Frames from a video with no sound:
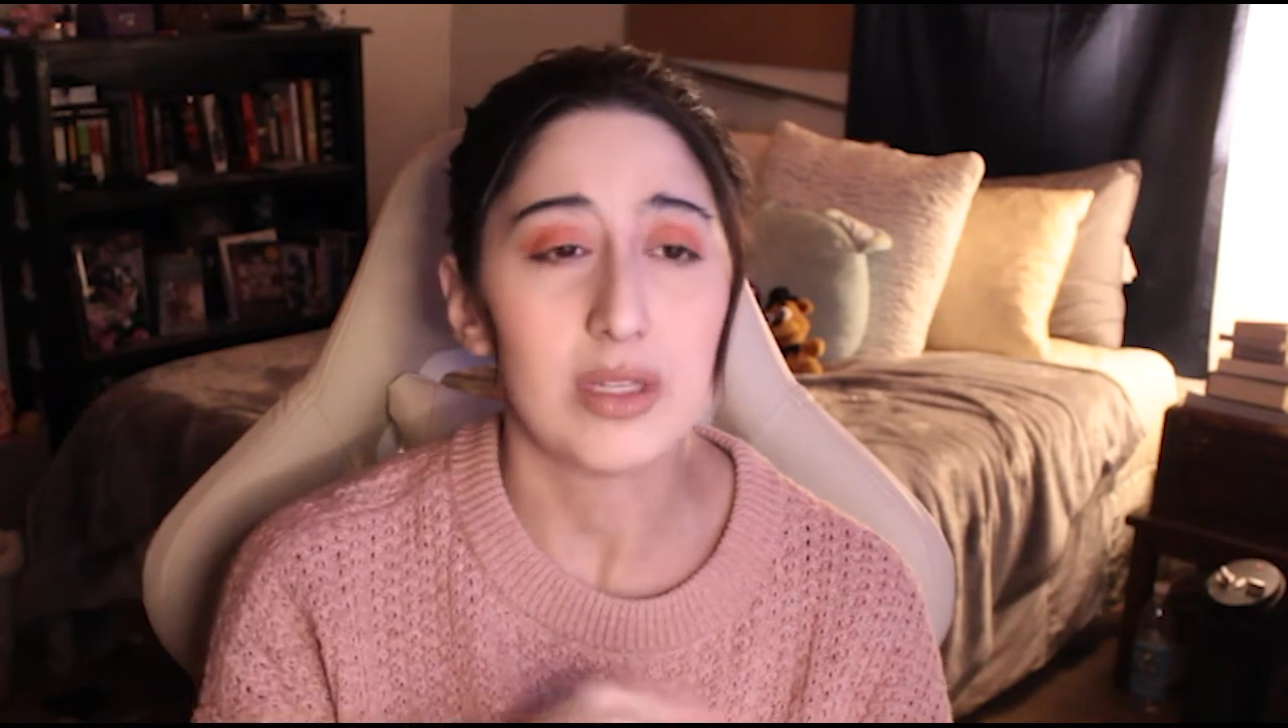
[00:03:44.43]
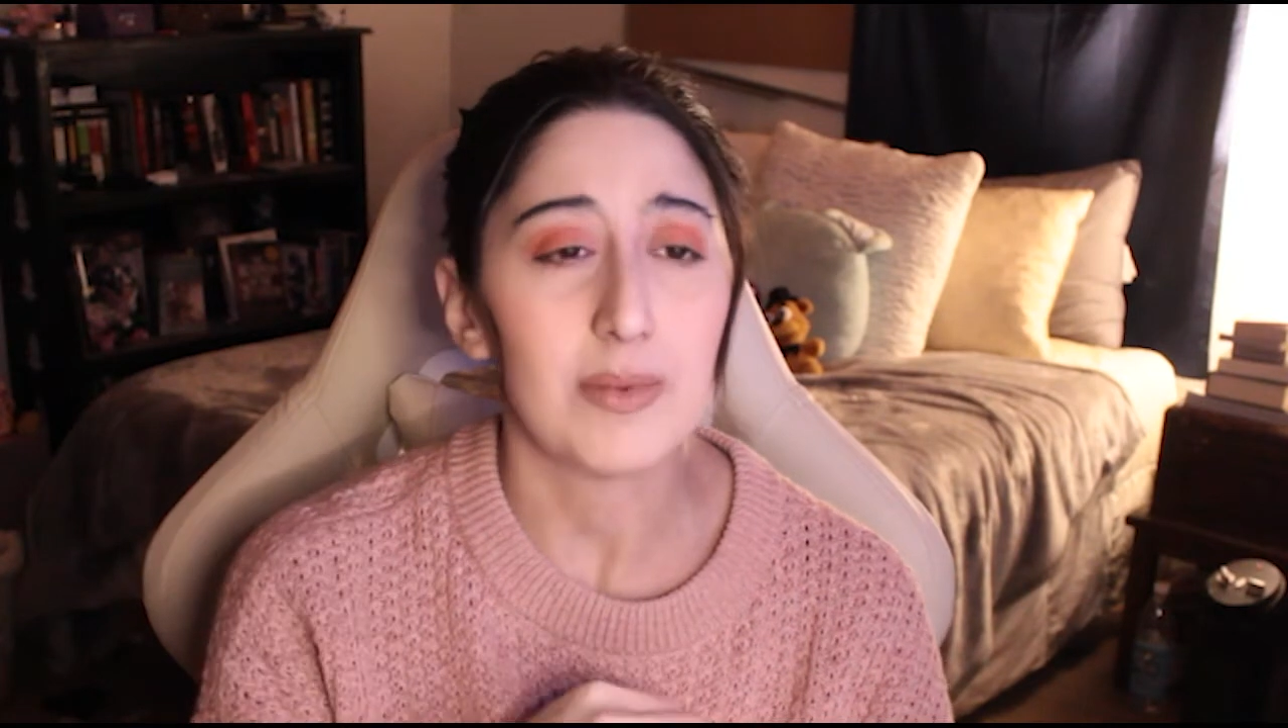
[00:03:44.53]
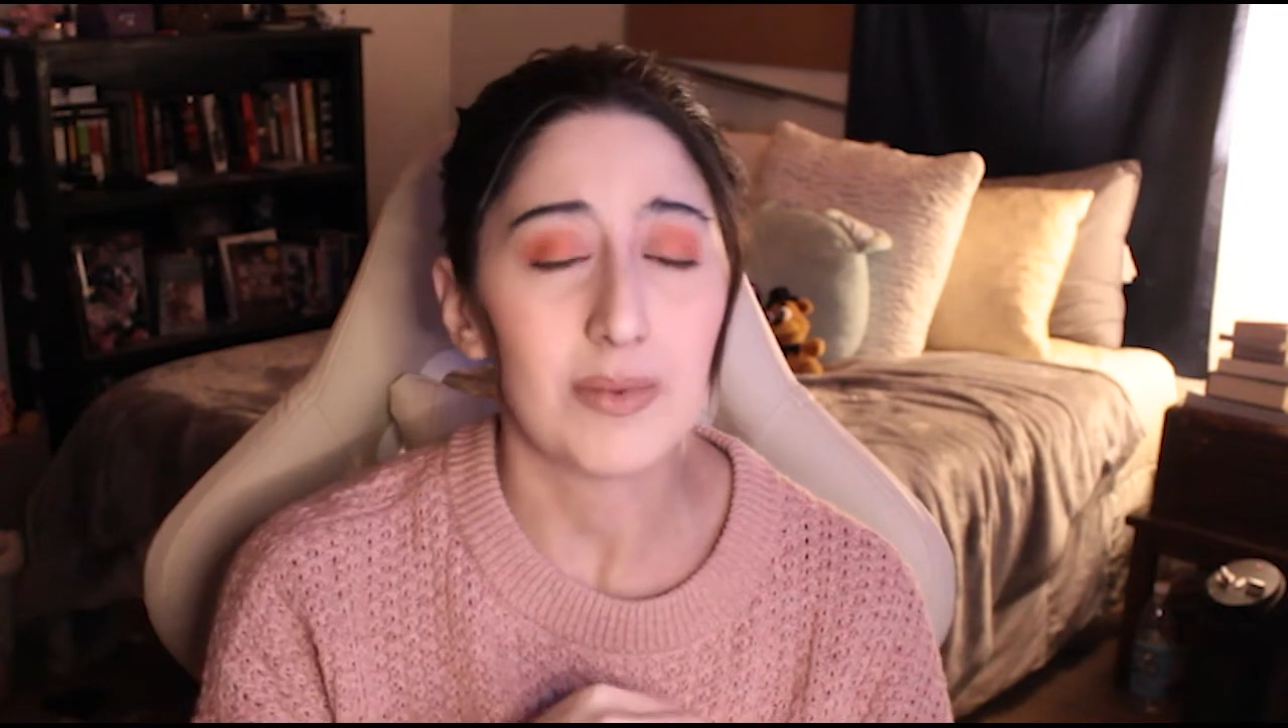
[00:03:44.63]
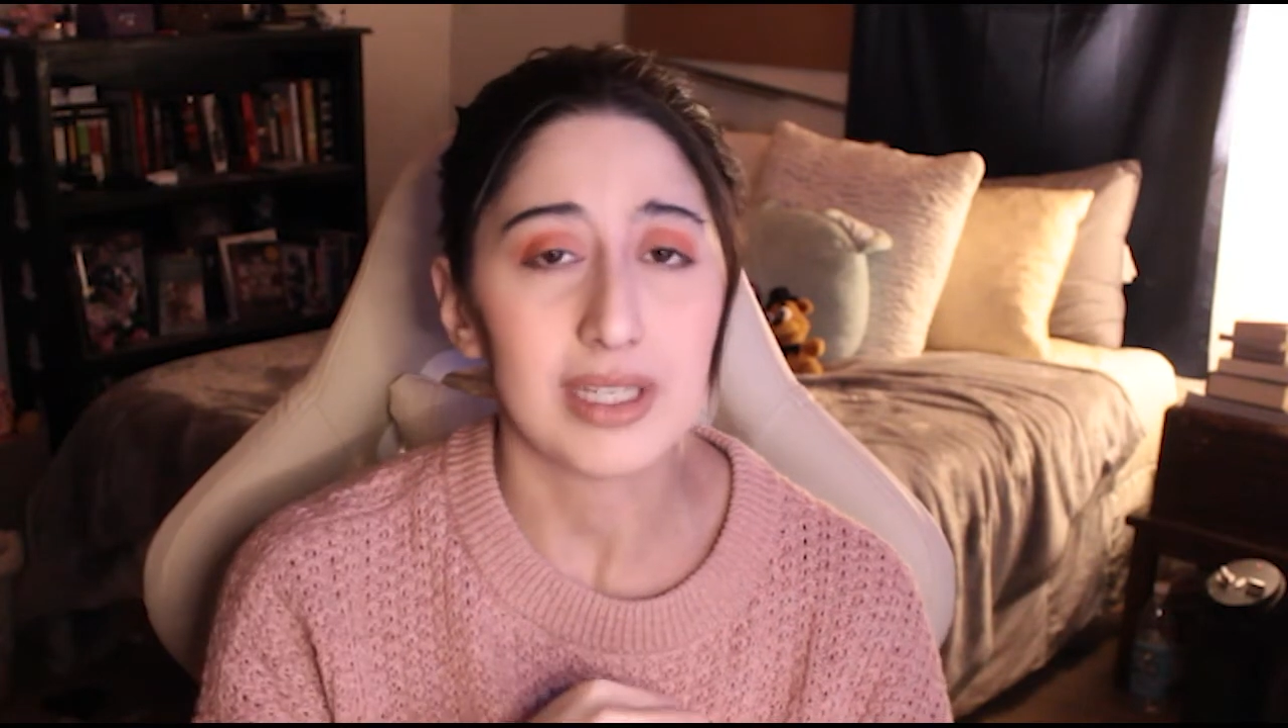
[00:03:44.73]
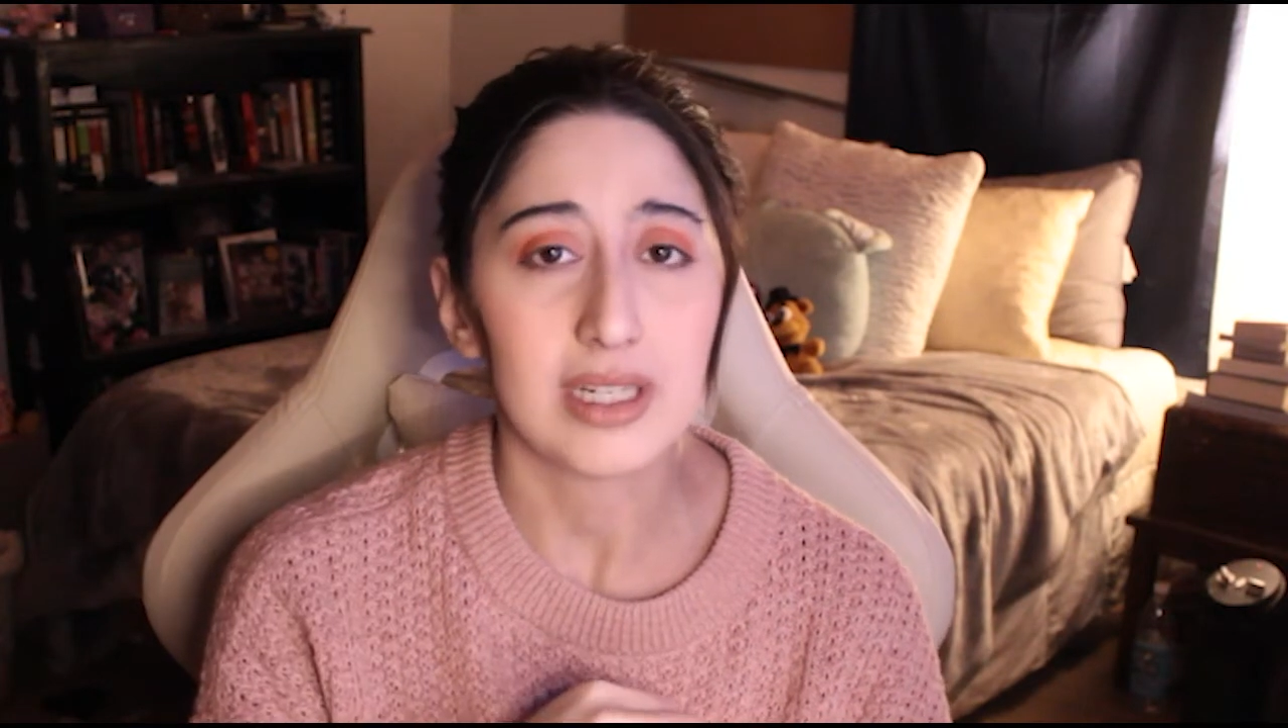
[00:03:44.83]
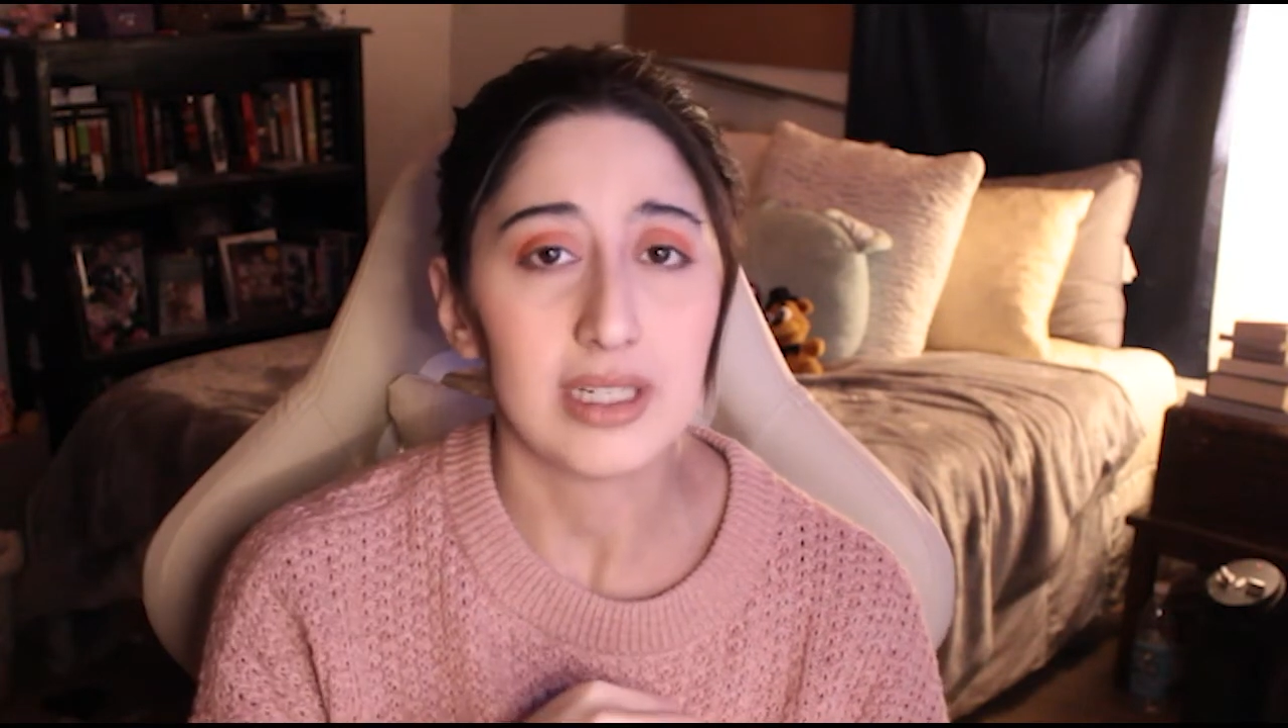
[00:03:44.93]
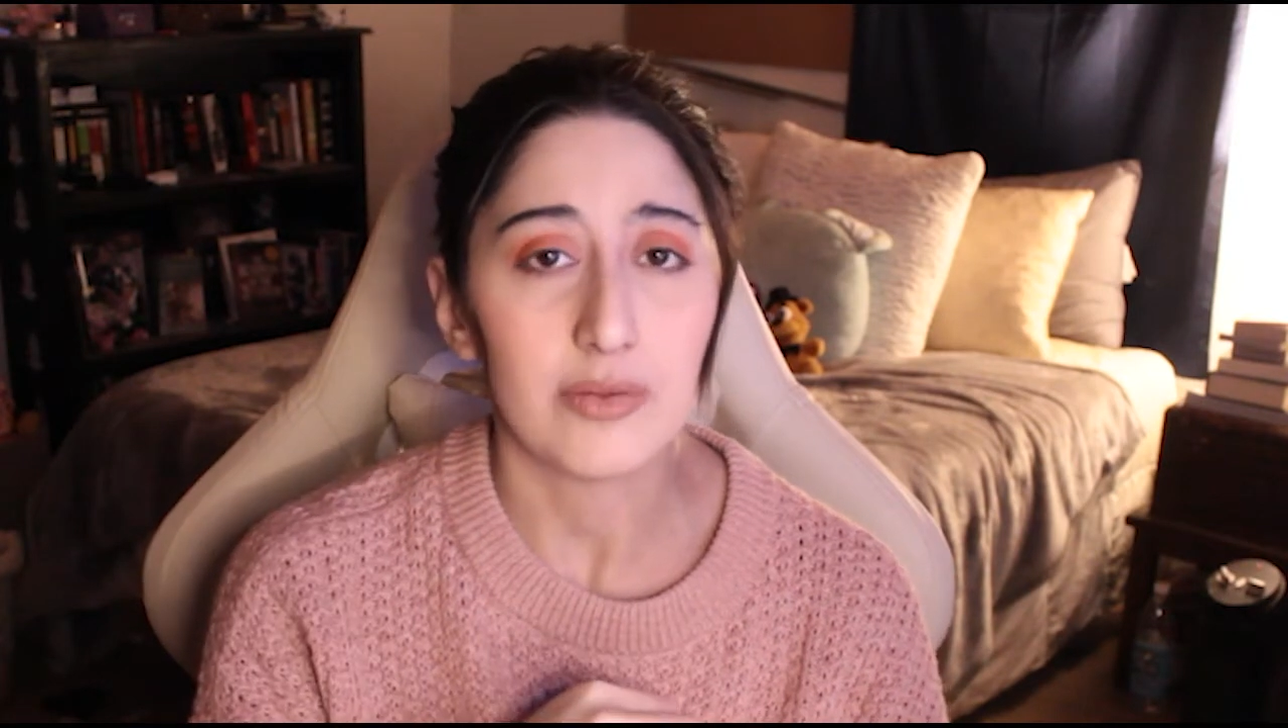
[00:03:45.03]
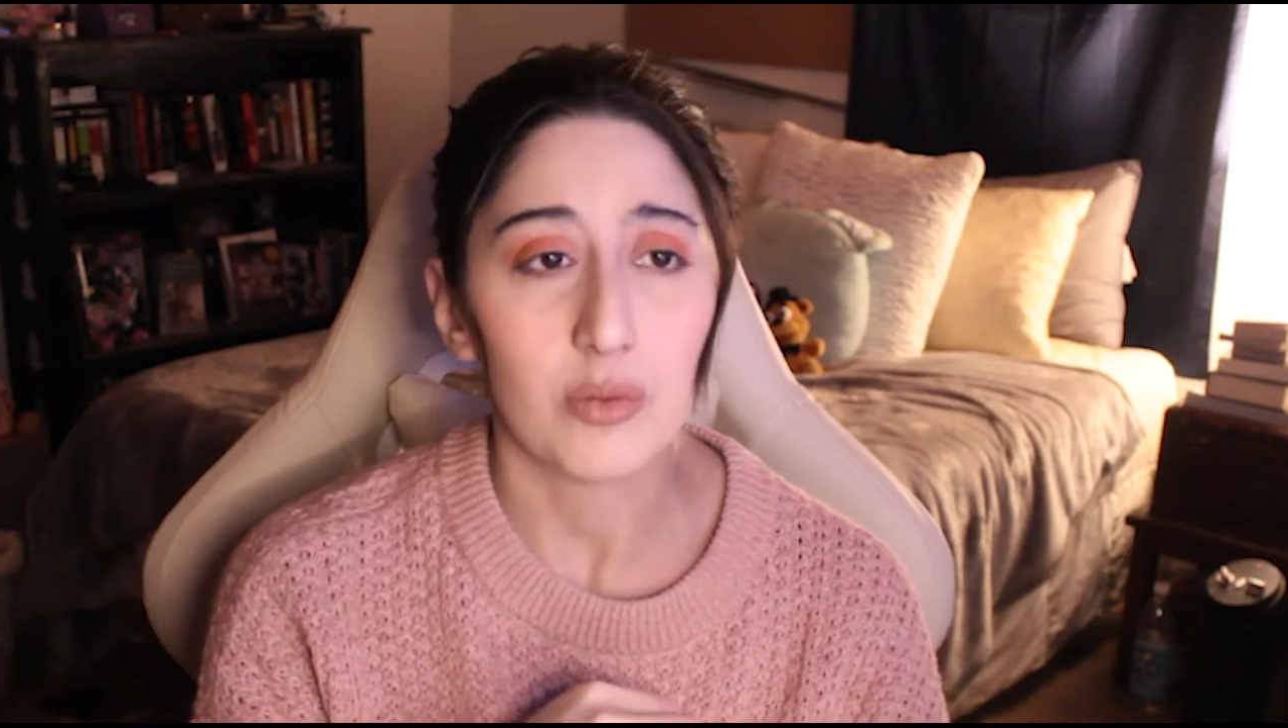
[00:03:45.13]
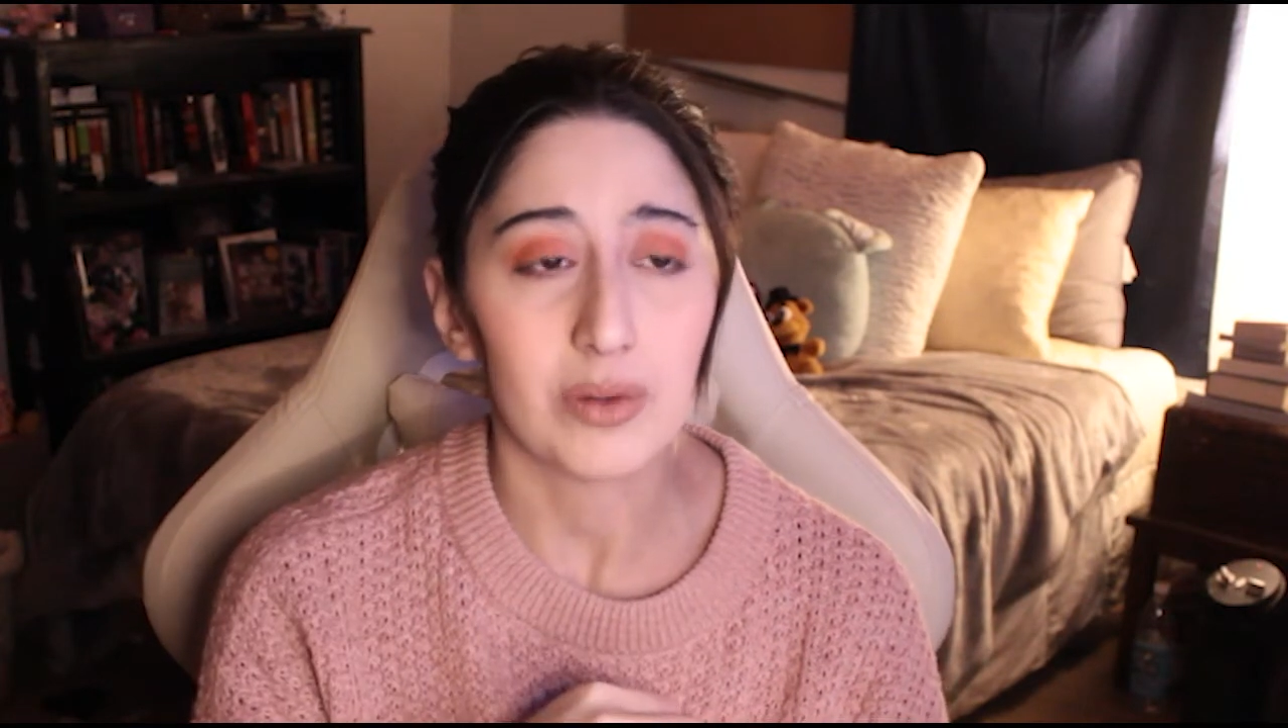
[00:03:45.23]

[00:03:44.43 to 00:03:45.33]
to be Resident Evil